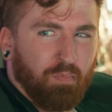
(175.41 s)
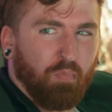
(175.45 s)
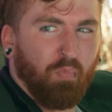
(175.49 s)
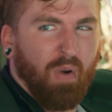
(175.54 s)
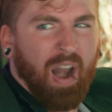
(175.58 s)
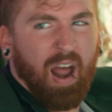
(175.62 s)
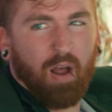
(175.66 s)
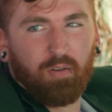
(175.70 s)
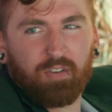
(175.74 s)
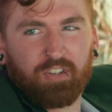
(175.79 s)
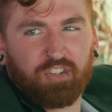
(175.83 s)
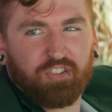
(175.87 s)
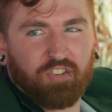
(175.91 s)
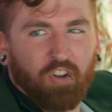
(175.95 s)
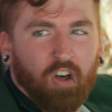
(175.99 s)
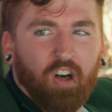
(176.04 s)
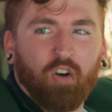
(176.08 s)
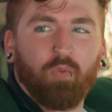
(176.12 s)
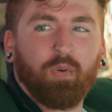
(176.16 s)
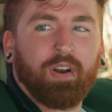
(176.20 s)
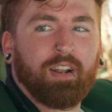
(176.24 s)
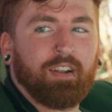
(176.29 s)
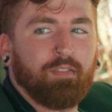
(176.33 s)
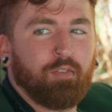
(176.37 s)
brown
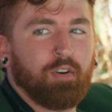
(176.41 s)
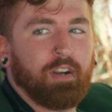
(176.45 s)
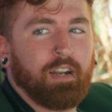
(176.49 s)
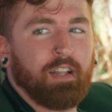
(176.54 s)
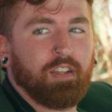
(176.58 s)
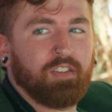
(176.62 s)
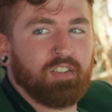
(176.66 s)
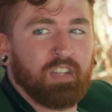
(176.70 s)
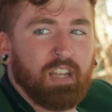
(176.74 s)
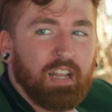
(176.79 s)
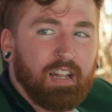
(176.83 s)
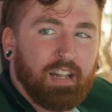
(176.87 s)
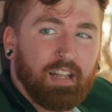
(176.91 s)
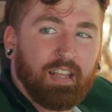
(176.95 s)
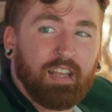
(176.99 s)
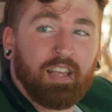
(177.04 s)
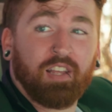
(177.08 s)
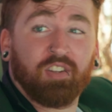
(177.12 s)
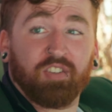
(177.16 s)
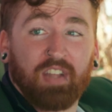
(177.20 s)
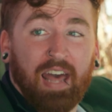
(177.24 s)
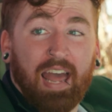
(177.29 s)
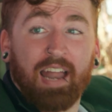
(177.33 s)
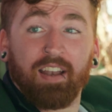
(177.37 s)
salt, whatever it is.
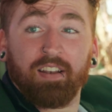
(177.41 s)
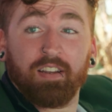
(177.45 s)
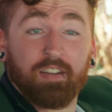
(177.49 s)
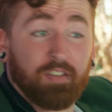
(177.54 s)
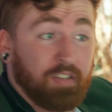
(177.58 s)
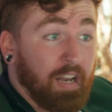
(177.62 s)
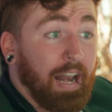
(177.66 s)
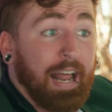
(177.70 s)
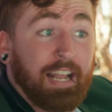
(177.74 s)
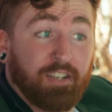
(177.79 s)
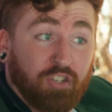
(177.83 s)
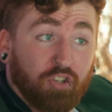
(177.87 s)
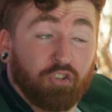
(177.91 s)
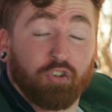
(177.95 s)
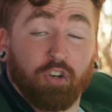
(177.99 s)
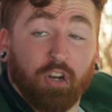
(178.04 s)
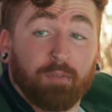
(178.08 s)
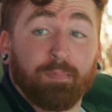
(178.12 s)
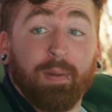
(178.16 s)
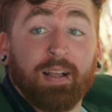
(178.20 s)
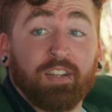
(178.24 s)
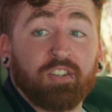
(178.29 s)
Is that, did I just cook